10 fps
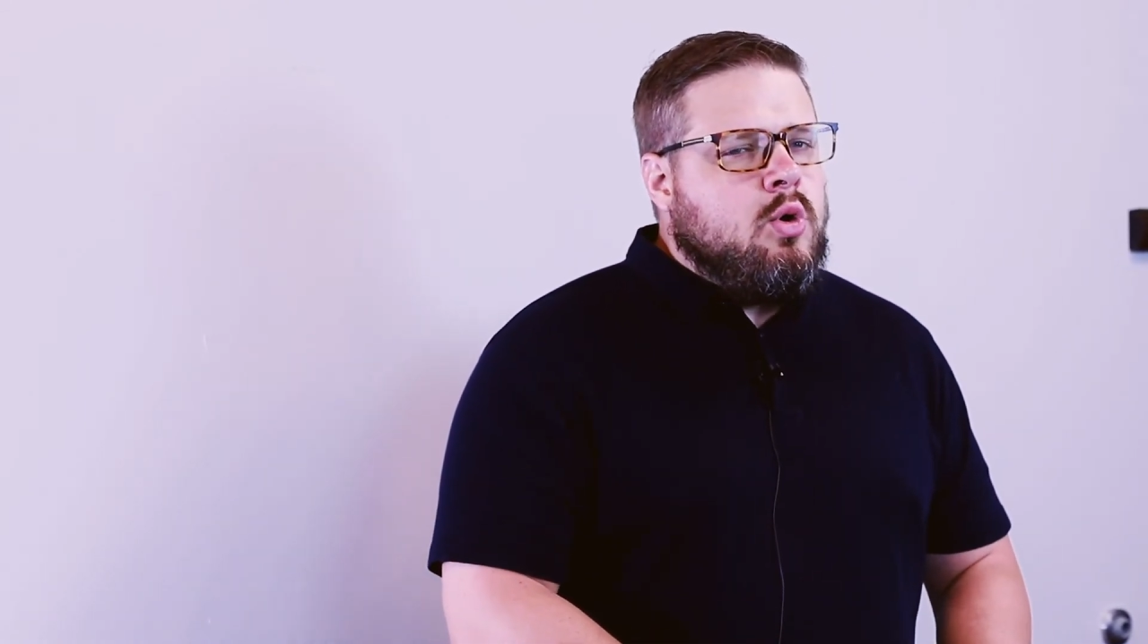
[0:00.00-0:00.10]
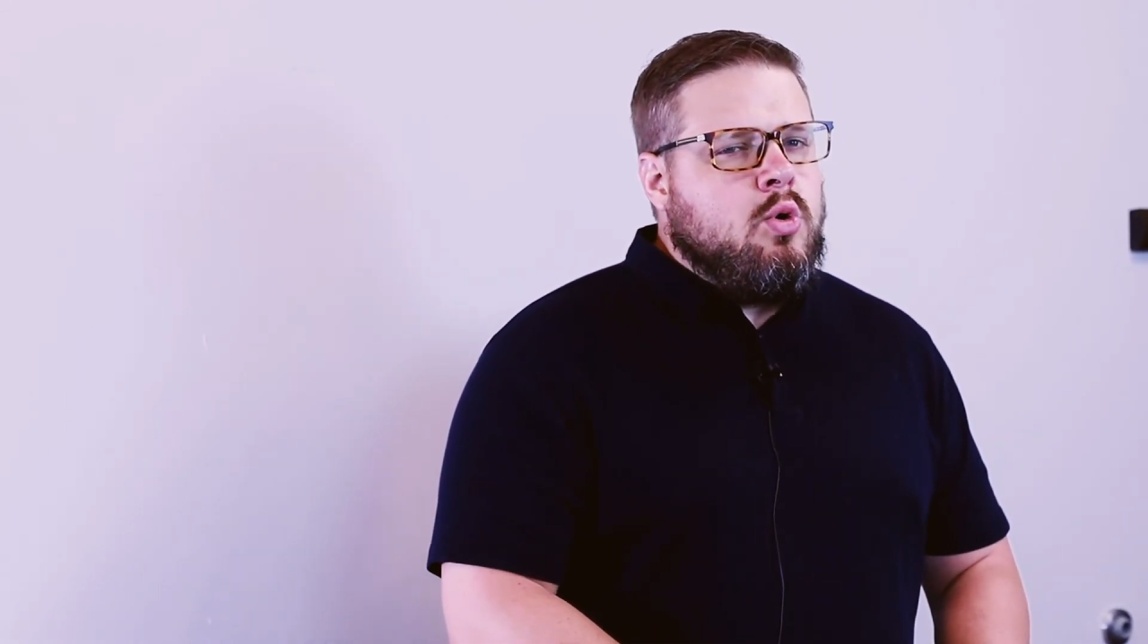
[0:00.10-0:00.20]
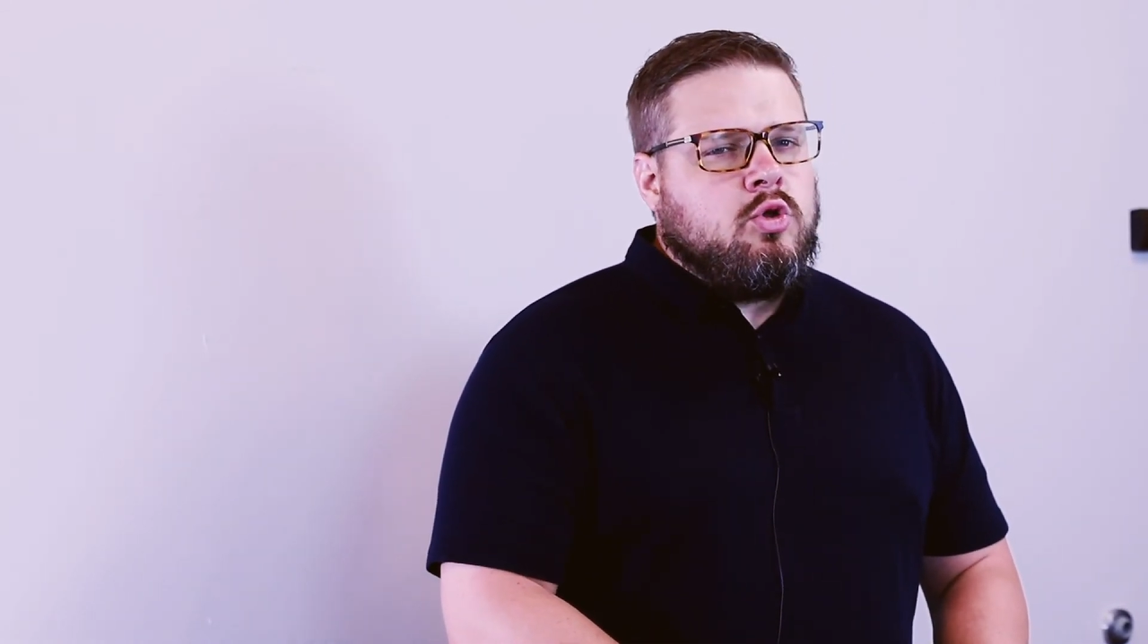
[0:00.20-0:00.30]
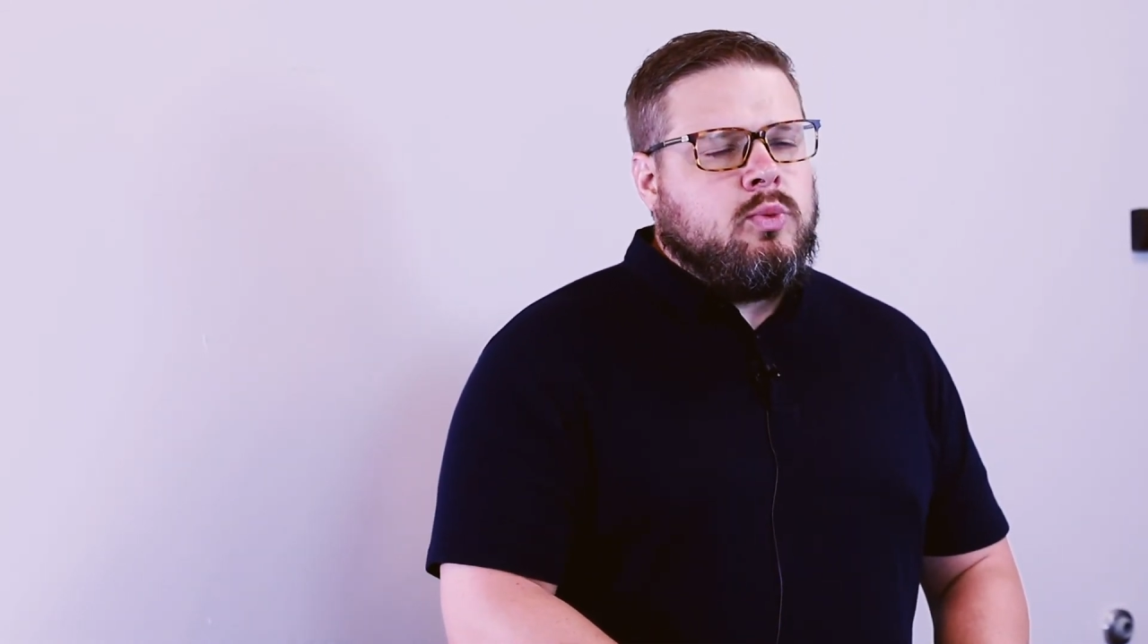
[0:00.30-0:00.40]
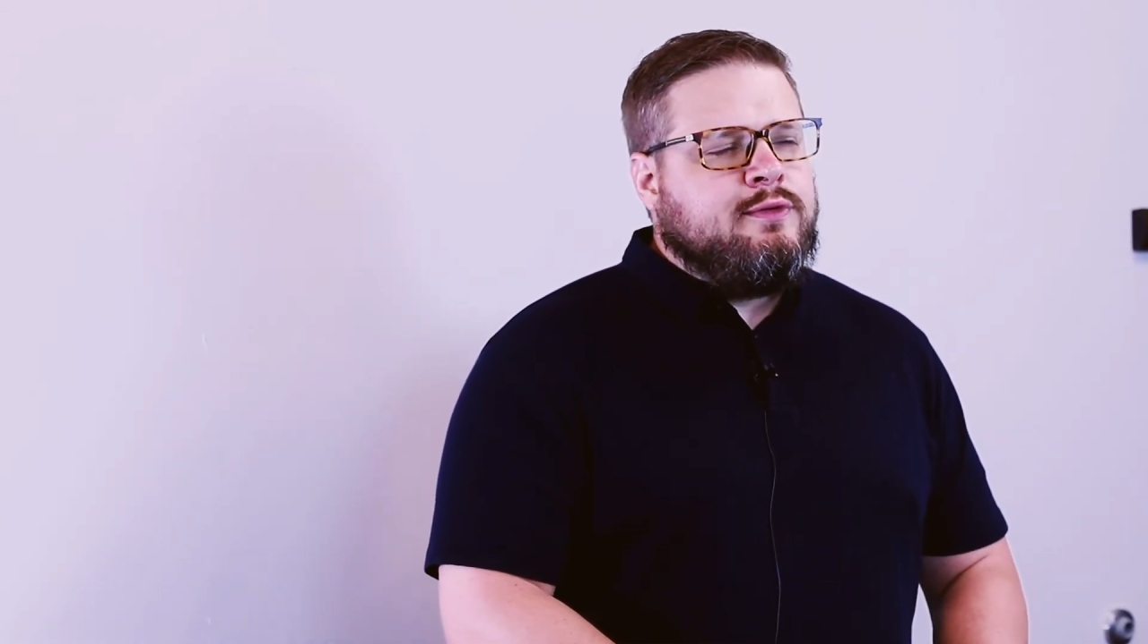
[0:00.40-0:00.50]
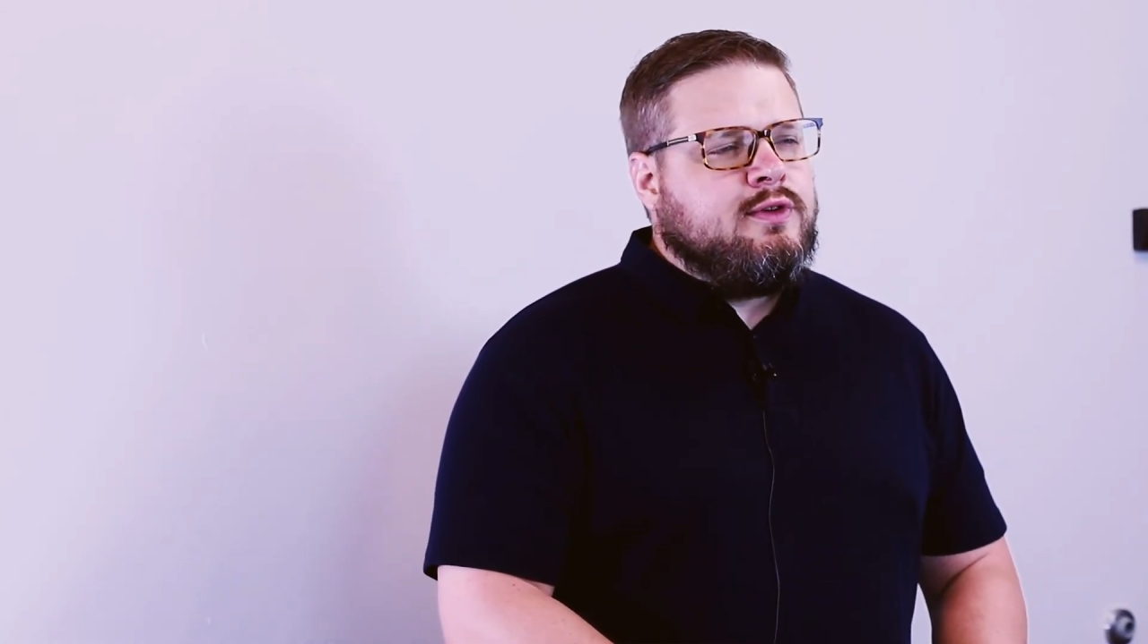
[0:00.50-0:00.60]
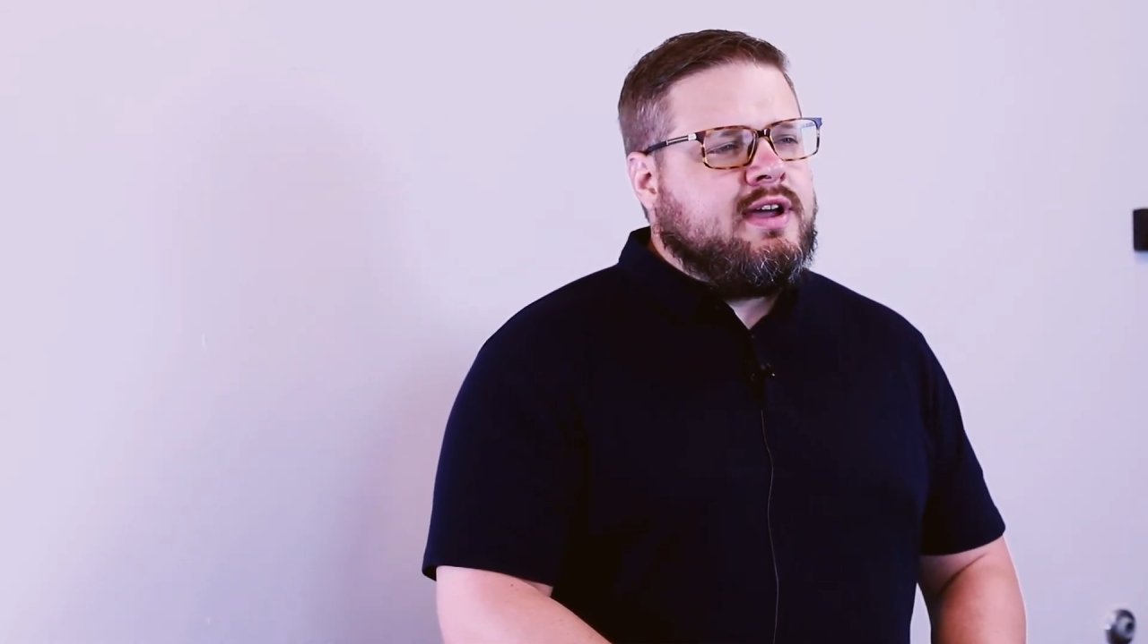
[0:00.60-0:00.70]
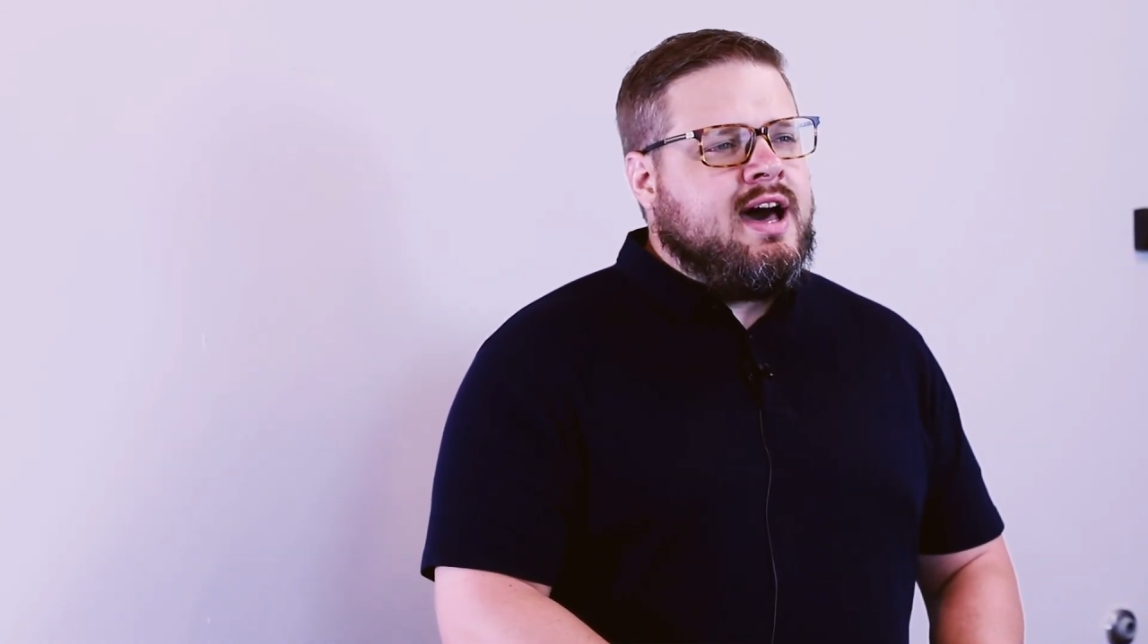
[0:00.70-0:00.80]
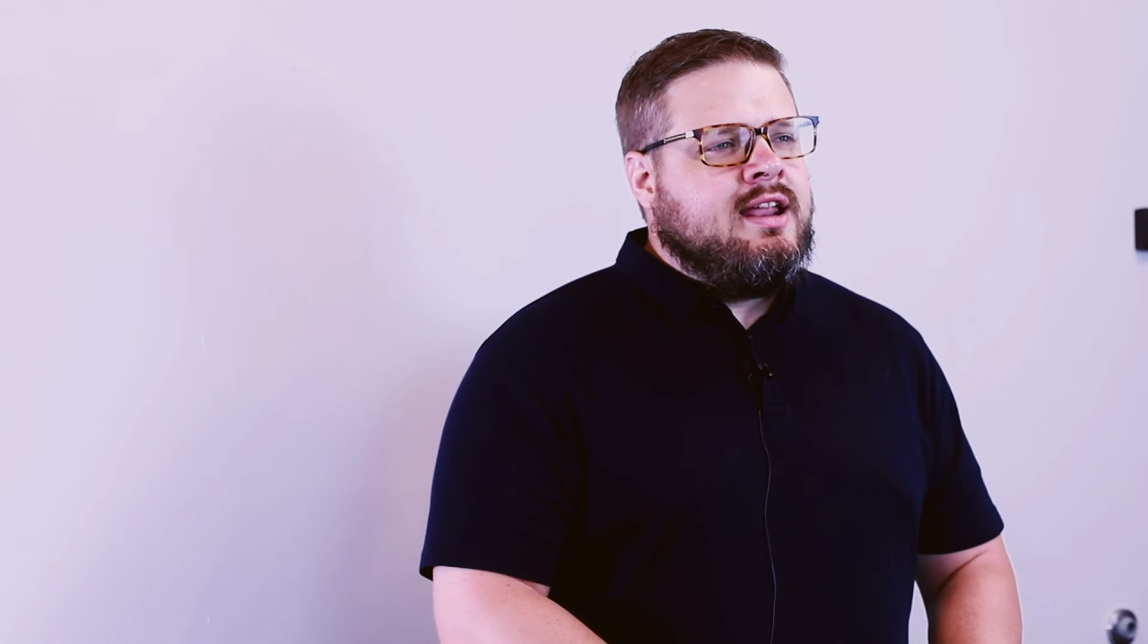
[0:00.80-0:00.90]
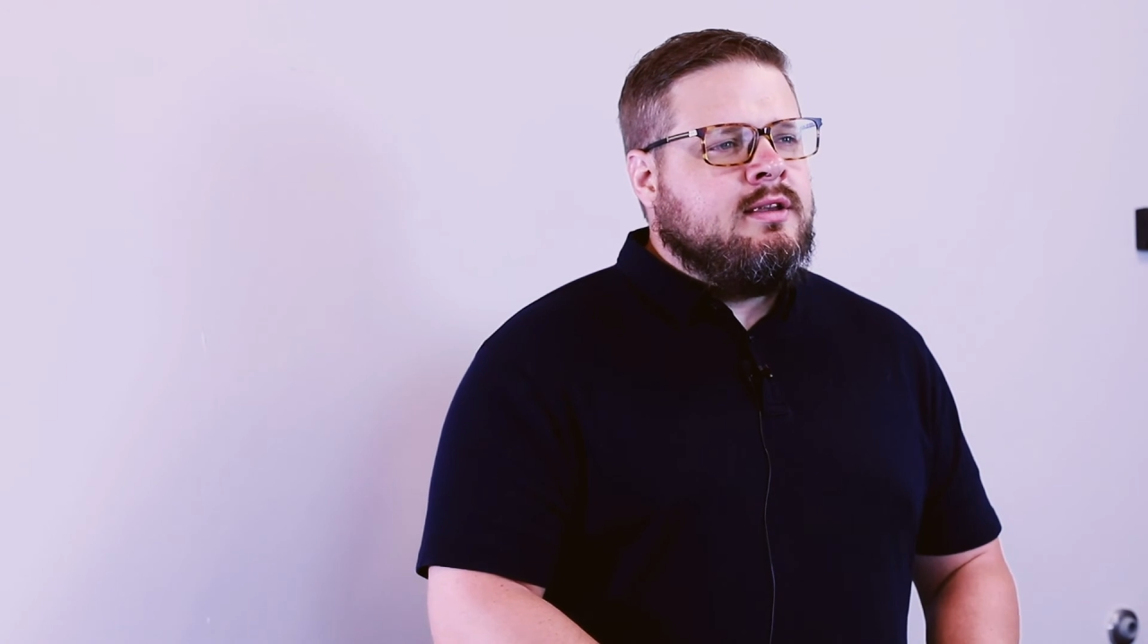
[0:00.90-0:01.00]
or that we've
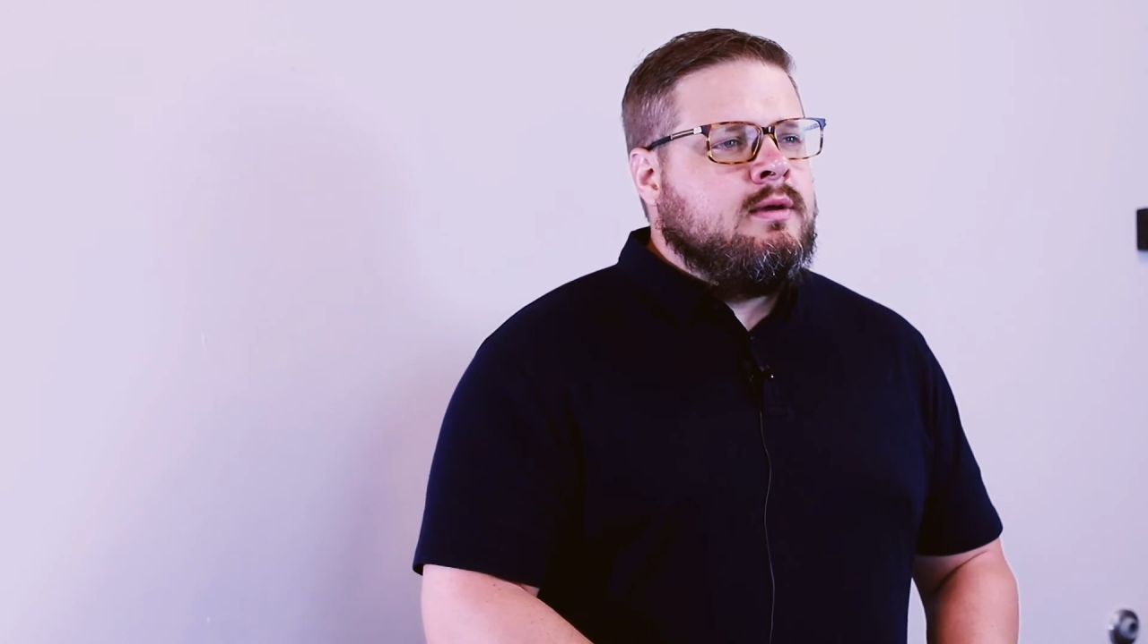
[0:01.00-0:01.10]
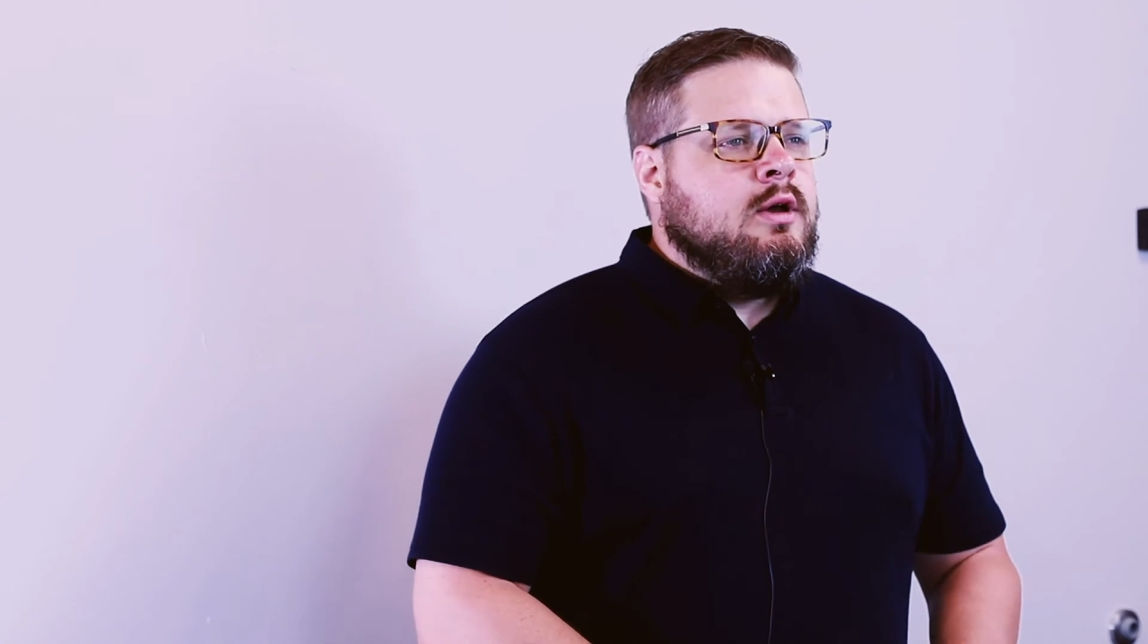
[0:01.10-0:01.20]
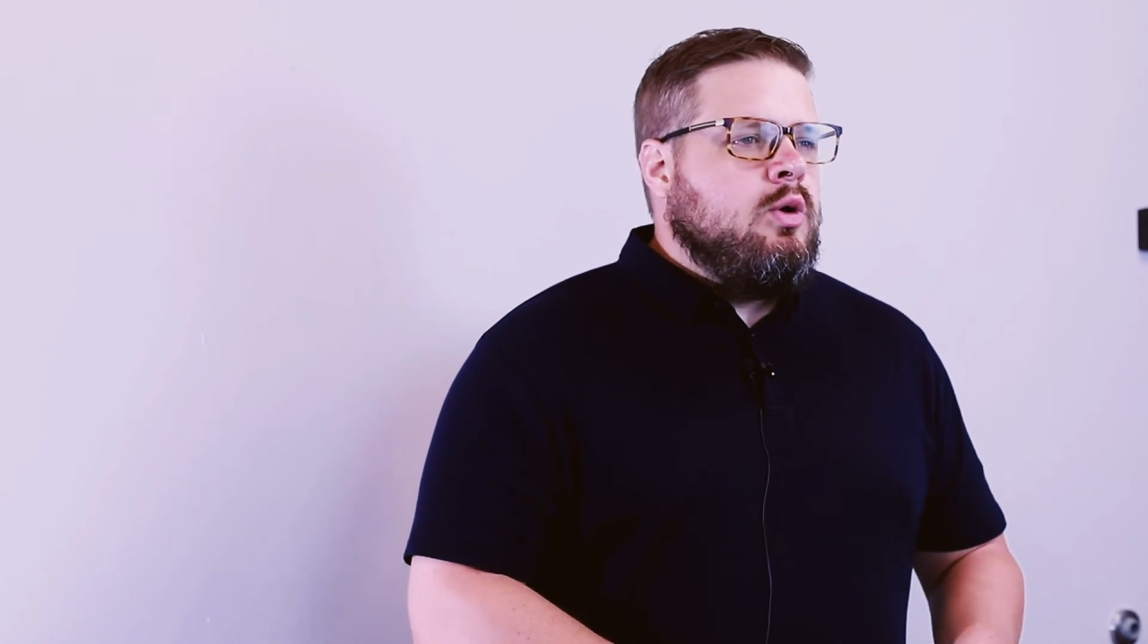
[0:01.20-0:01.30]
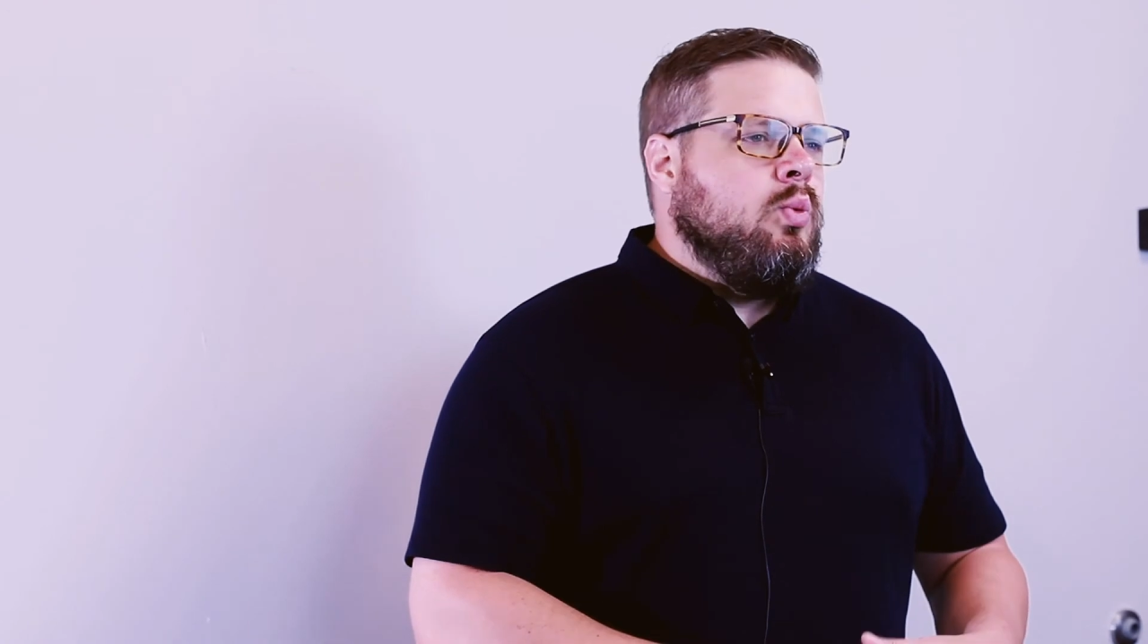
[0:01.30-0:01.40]
forgotten